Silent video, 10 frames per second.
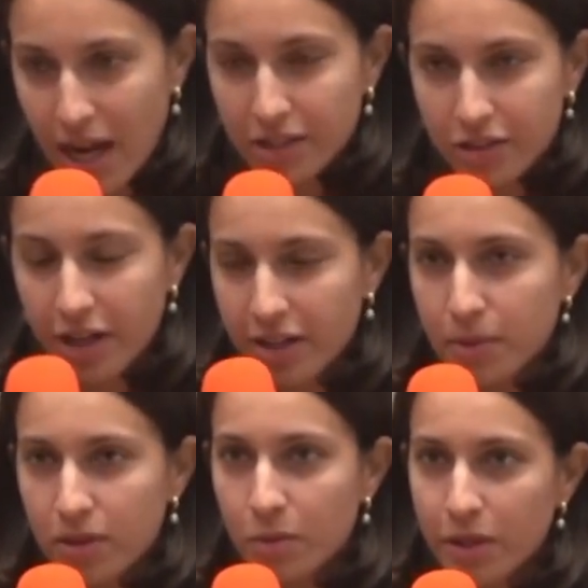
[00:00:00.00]
At
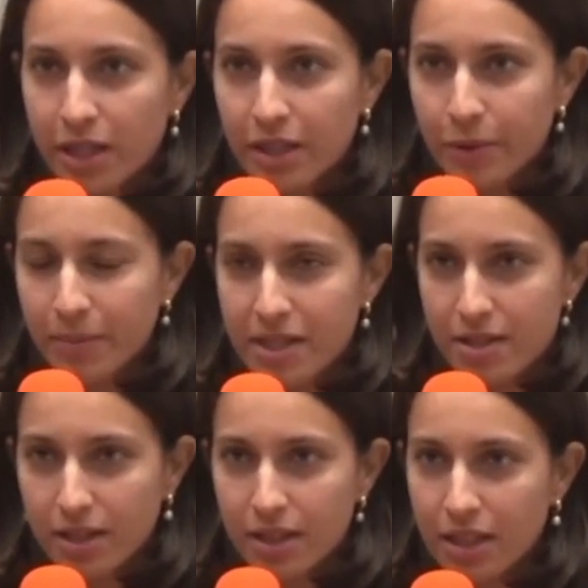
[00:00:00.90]
Creditbook, we
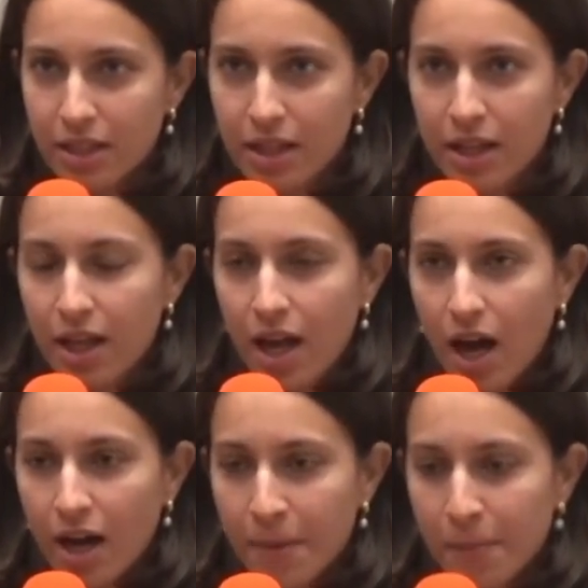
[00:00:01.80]
basically
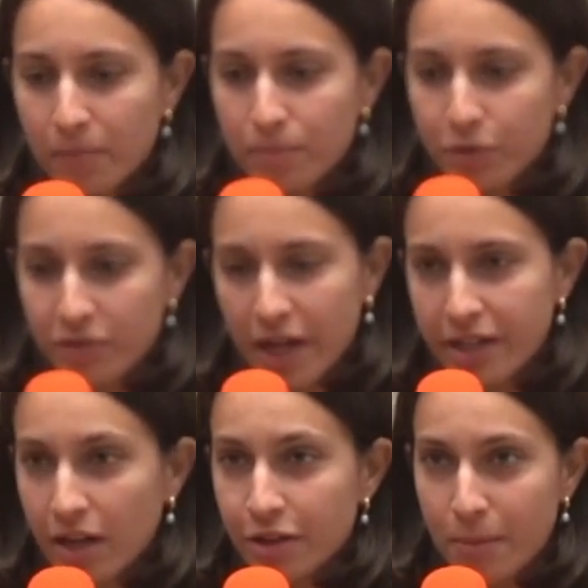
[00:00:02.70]
provide
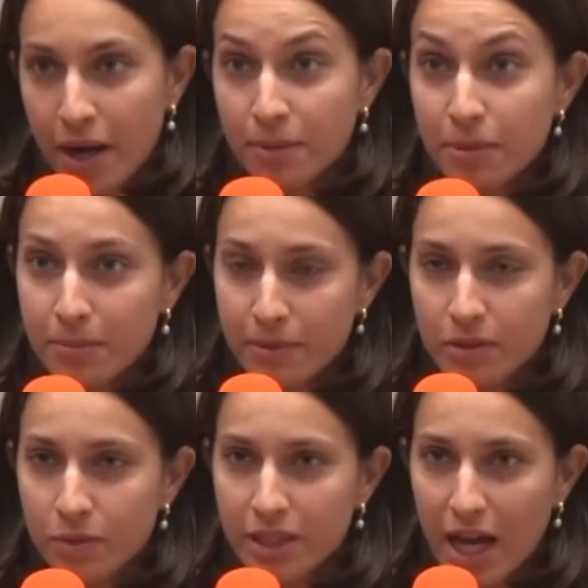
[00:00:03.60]
underbanked
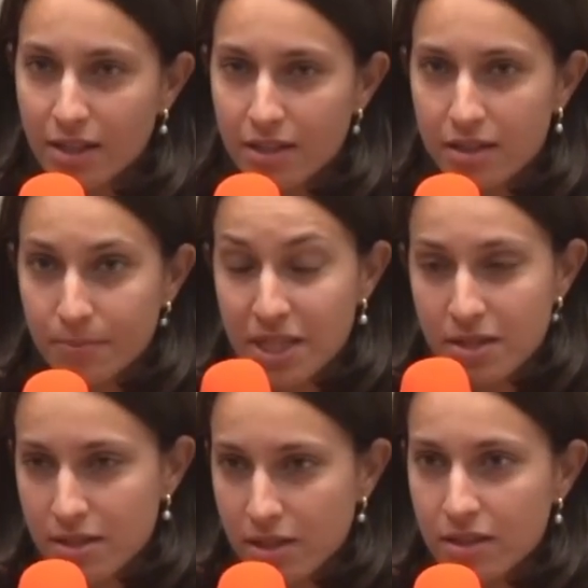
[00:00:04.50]
people with access,
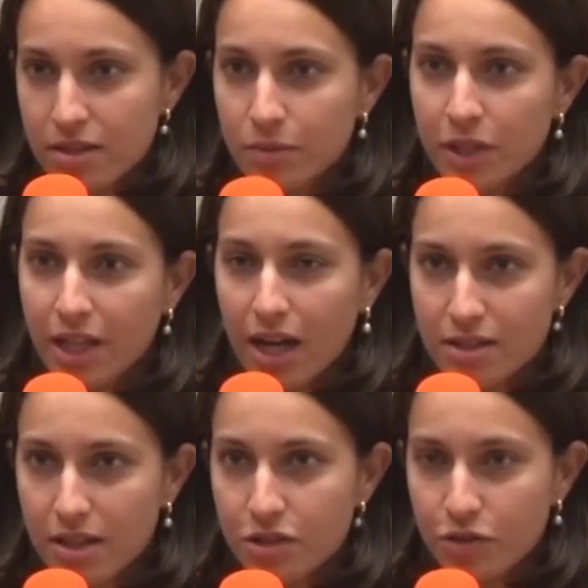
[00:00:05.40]
businesses with
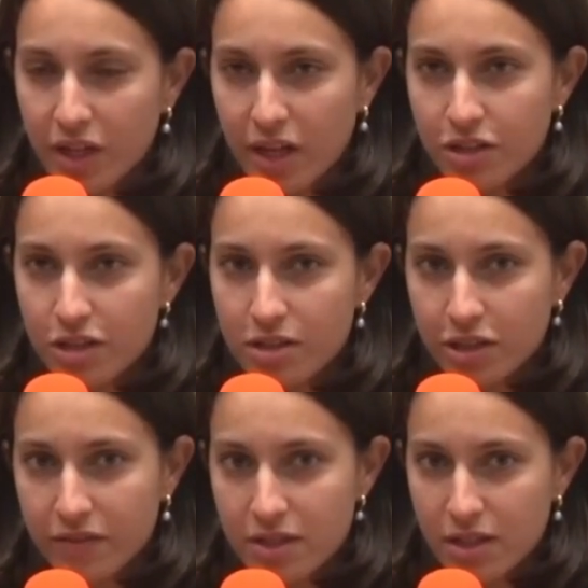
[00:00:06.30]
access to financial
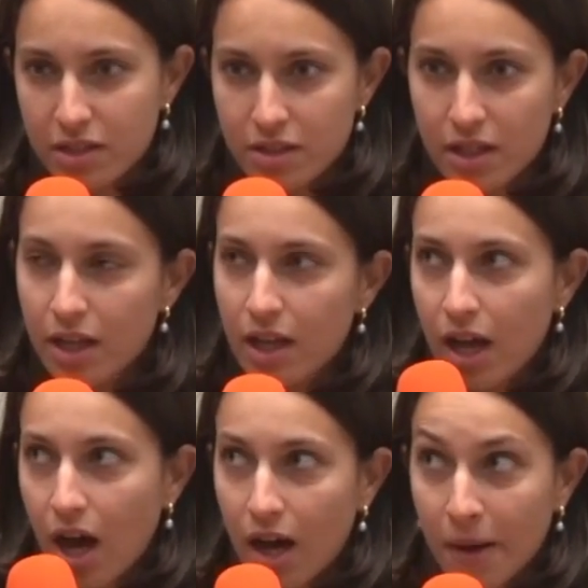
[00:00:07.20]
services,
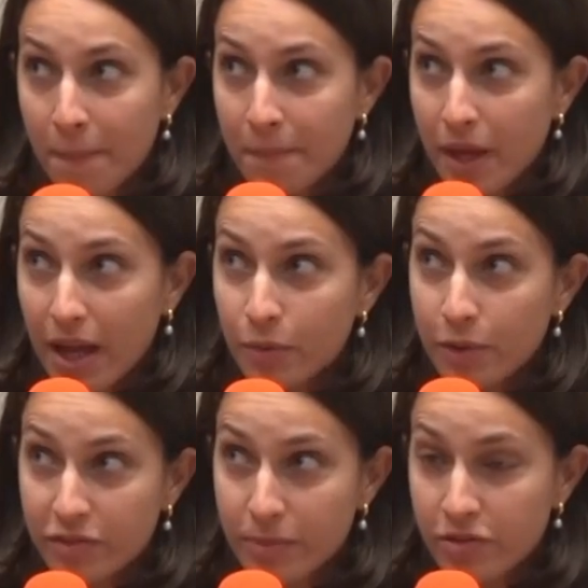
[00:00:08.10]
and
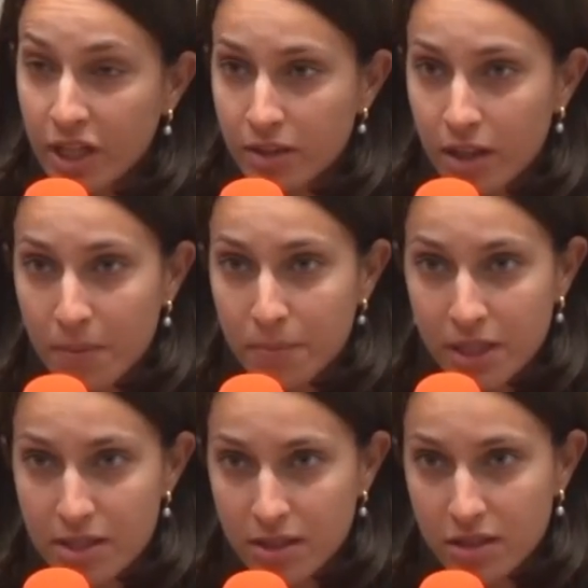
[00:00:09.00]
we've been running the
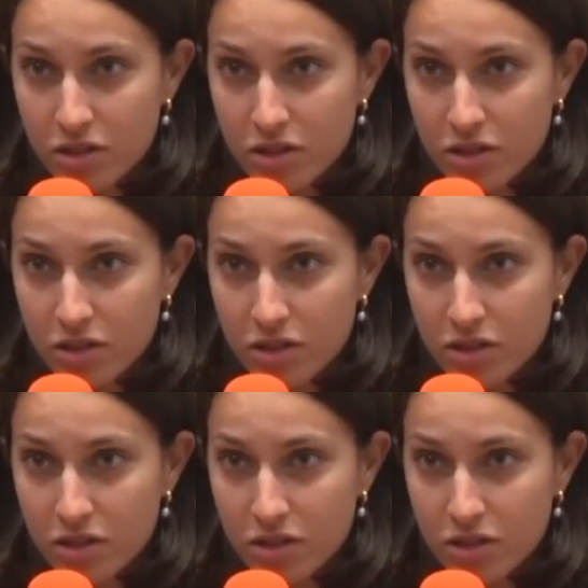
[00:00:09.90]
company since